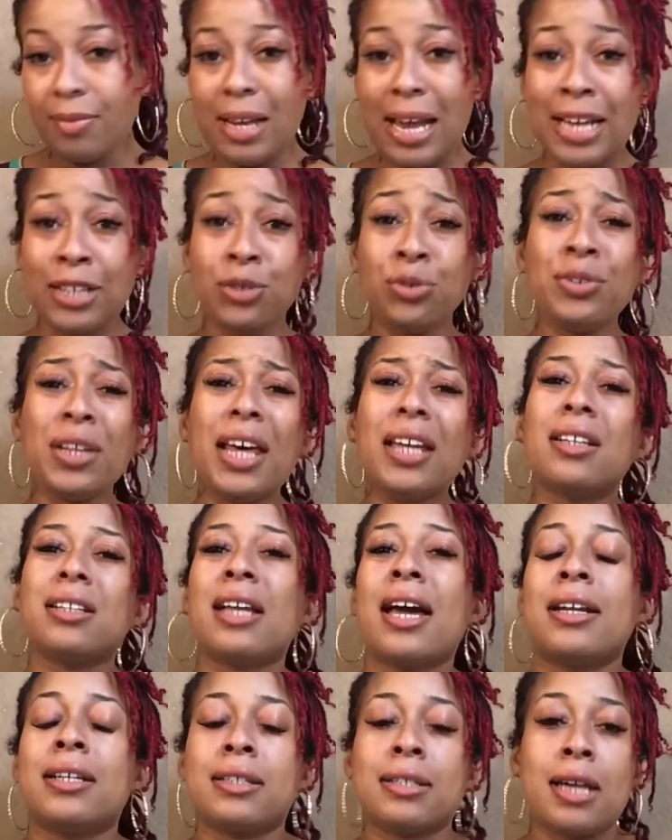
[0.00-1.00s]
I do that a
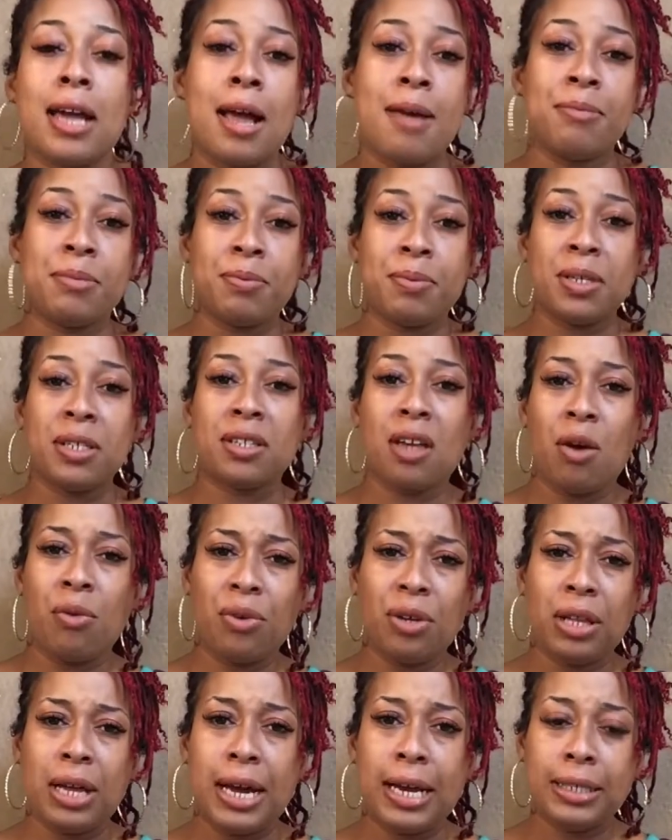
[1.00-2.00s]
lot of times because I
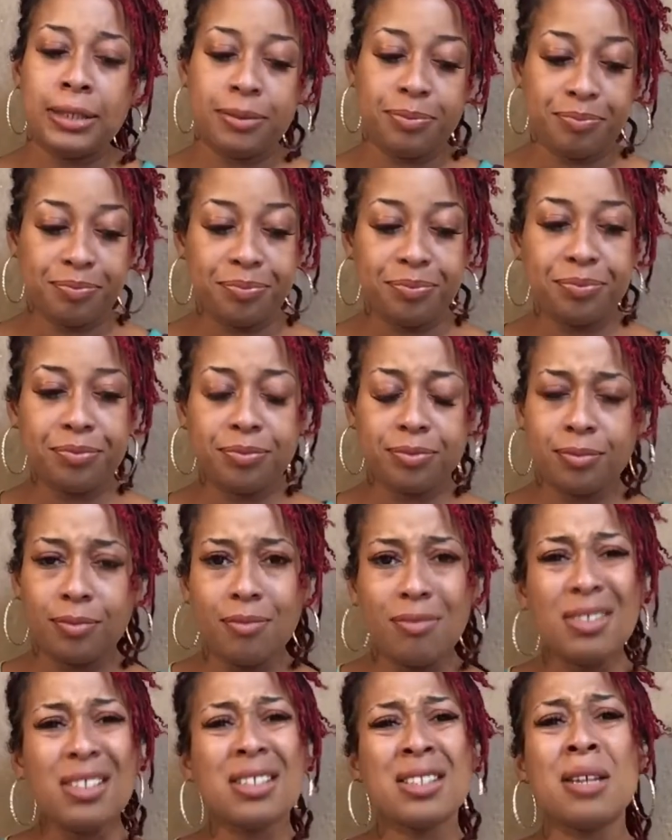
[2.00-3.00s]
realize
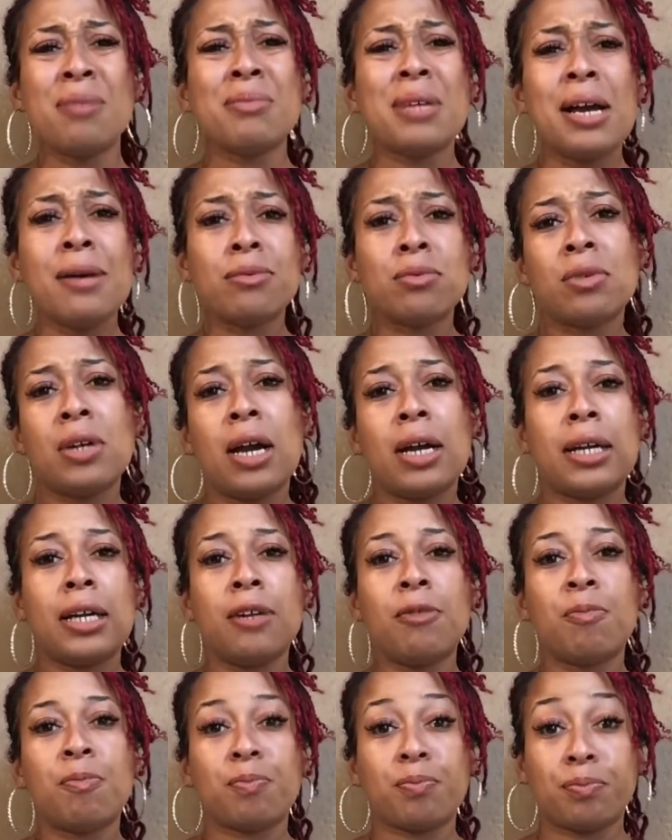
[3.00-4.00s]
sometimes when I
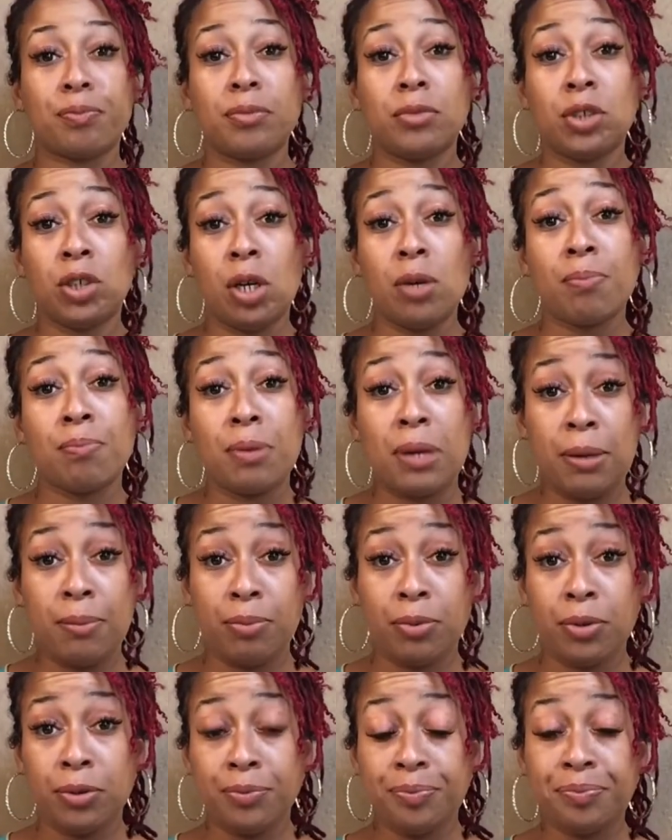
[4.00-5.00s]
give certain
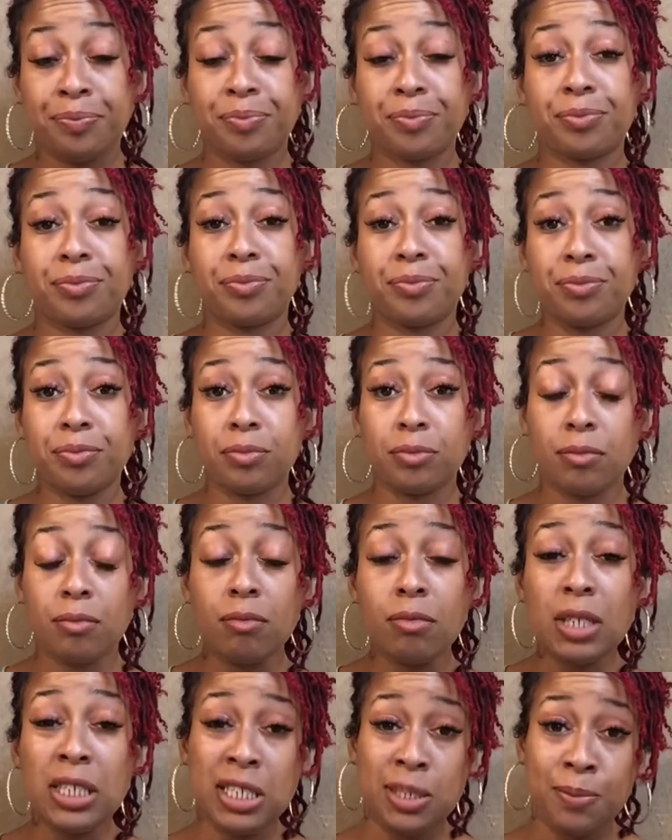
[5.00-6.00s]
people,
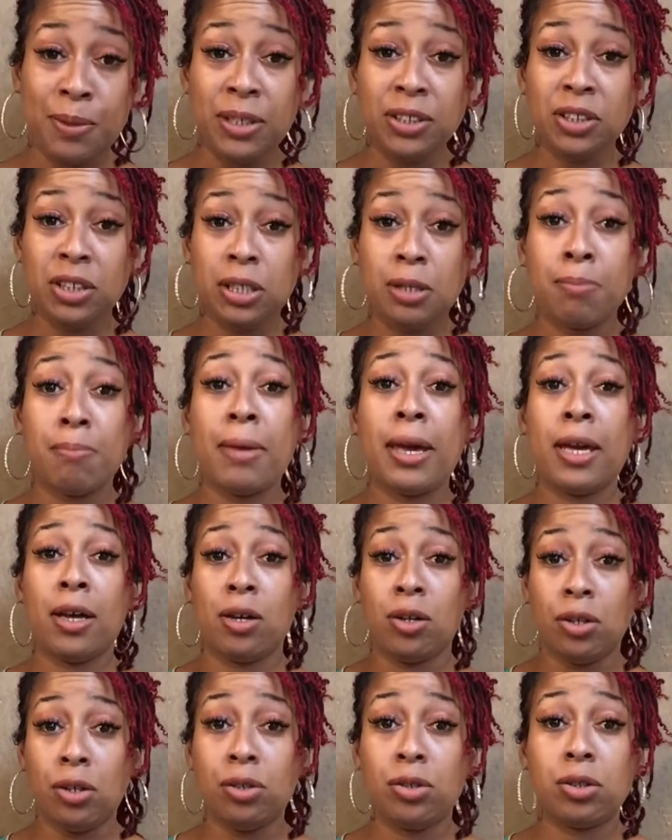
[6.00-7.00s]
especially
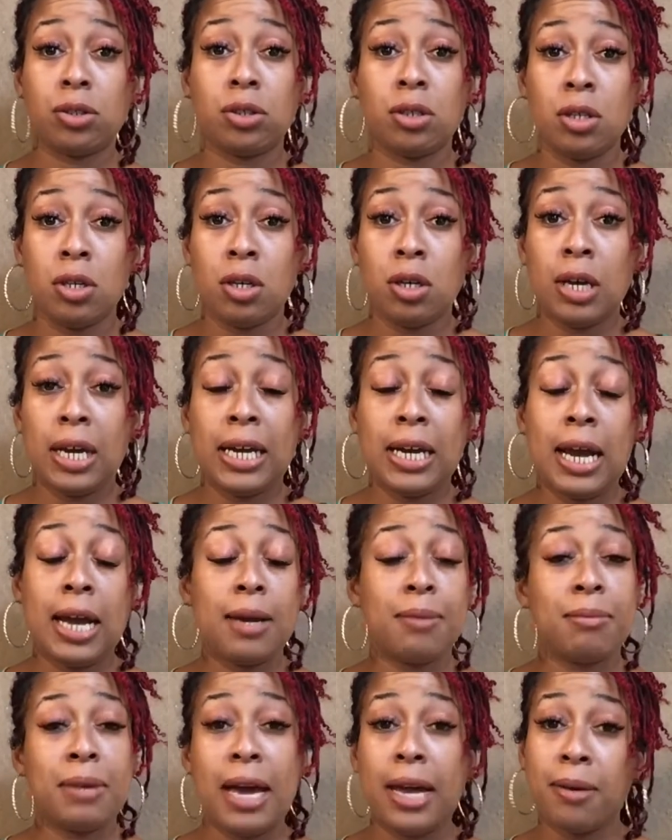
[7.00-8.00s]
males, and I
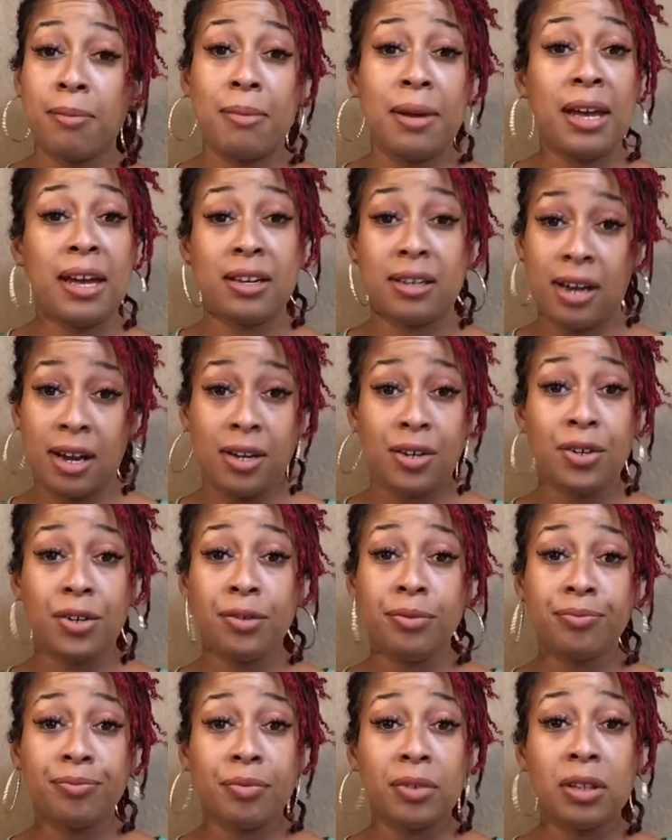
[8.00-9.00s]
am not a man
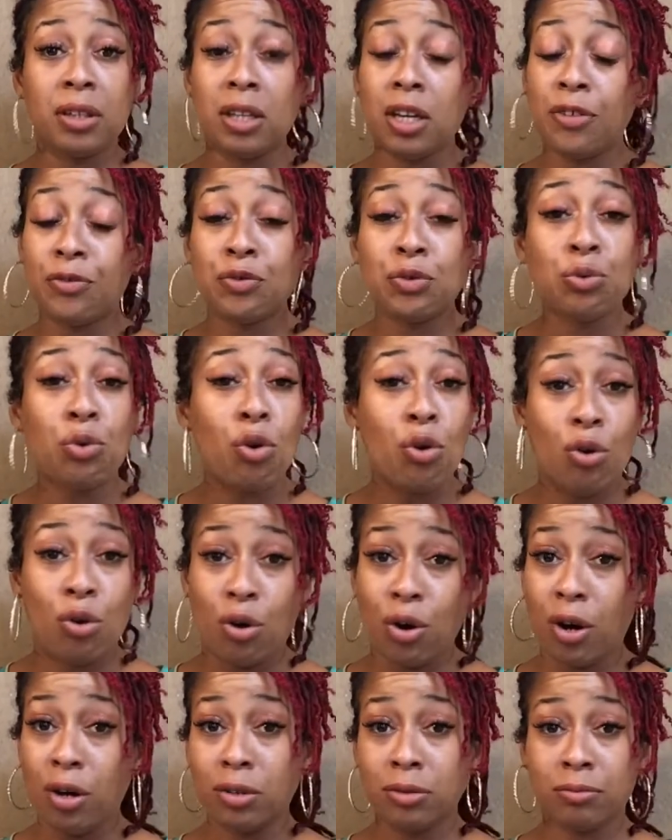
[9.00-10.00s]
hater, love you
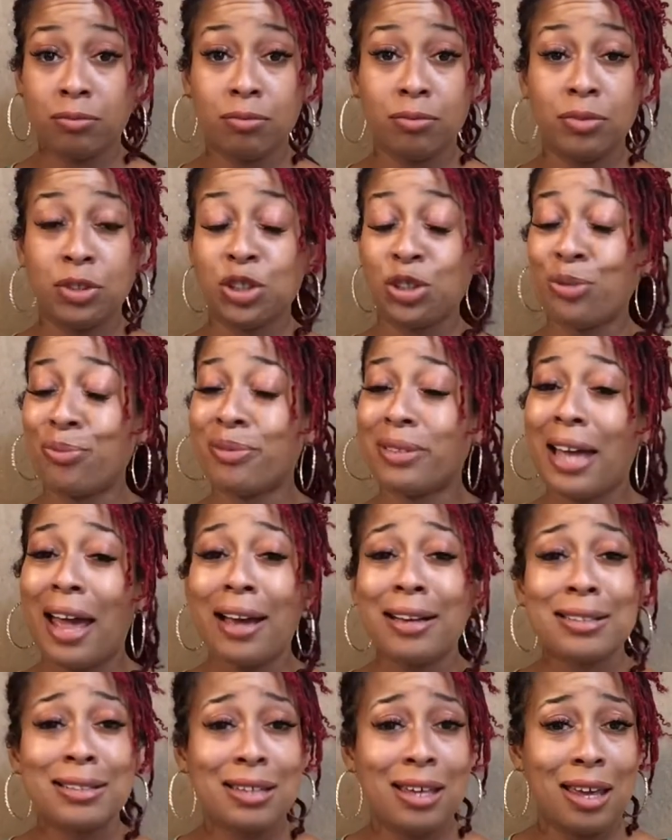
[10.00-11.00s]
all with your
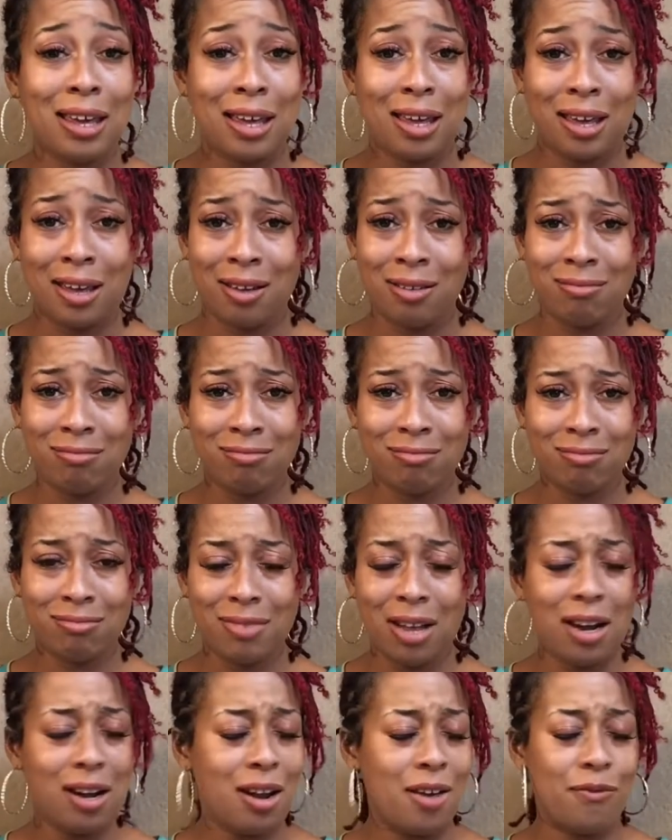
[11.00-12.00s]
black skin,
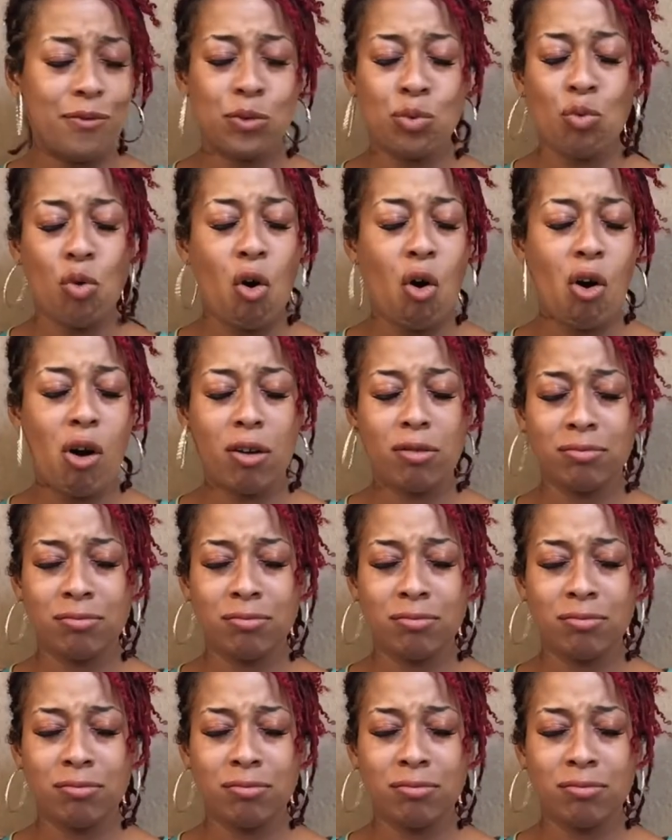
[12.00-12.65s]
I love you all,